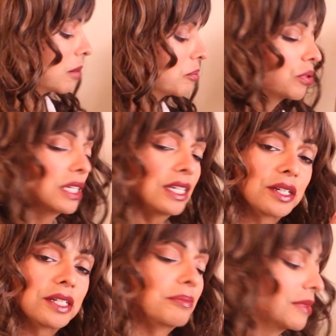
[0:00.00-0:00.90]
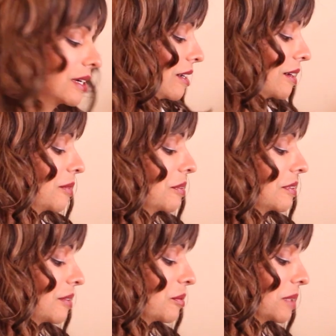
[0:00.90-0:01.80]
I'm pretty good
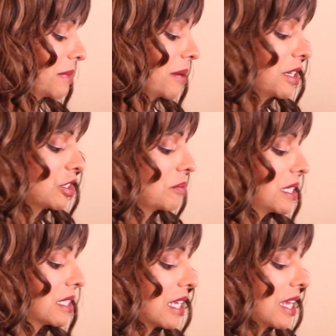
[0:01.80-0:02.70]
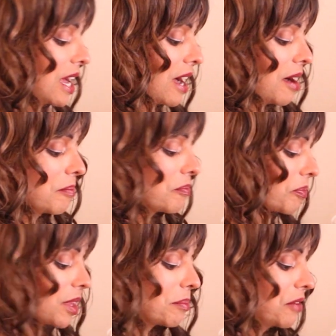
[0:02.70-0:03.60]
with my measurements.
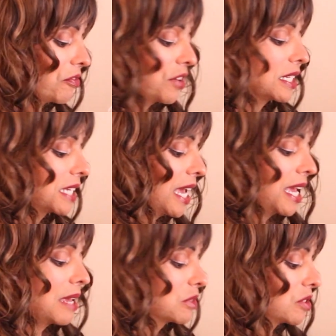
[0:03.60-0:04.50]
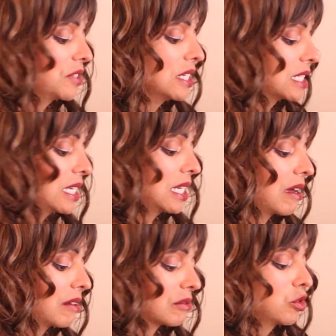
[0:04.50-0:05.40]
My friend came to visit
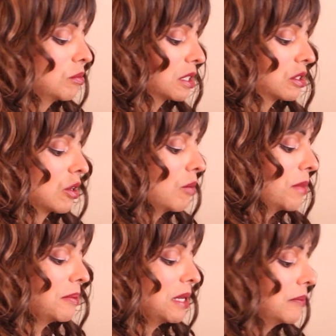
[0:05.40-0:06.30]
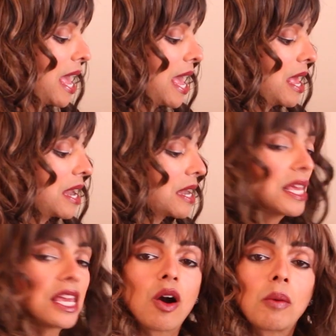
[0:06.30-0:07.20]
2 months ago maybe, and
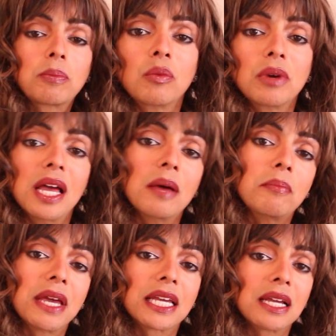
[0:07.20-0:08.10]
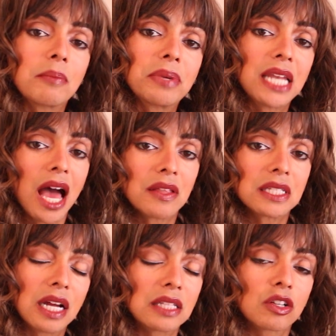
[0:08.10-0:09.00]
he helped with making
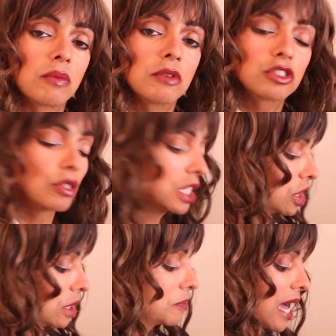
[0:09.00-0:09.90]
empanadas at the commercial kitchen.